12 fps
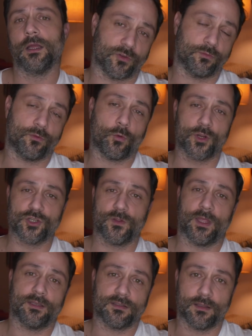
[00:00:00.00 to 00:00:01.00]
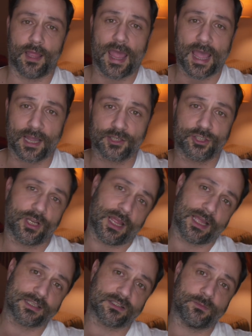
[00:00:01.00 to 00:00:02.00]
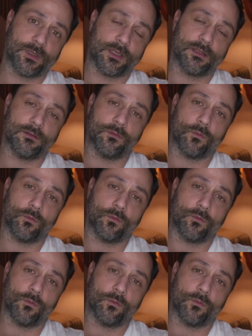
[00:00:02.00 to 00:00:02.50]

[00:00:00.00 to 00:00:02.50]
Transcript: So the question that Ash asked me